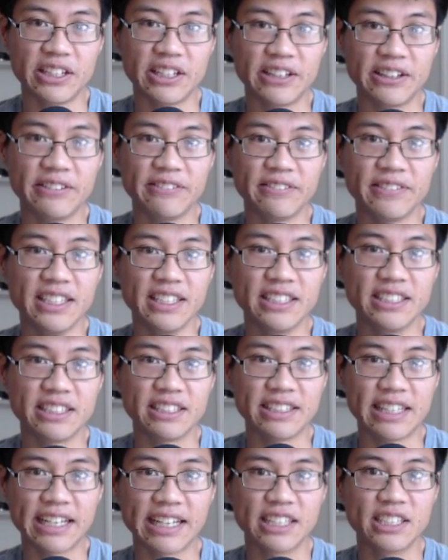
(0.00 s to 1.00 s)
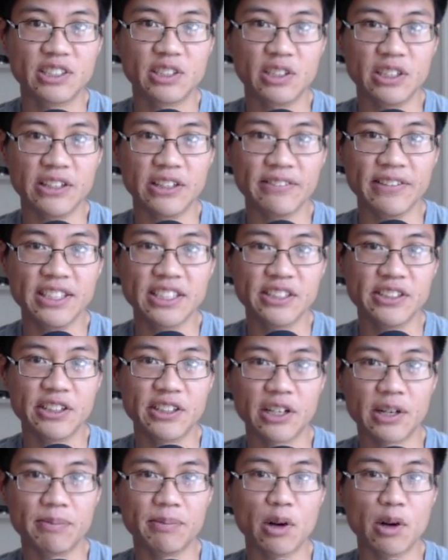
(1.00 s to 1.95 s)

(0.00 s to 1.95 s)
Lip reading: of Eastern Europe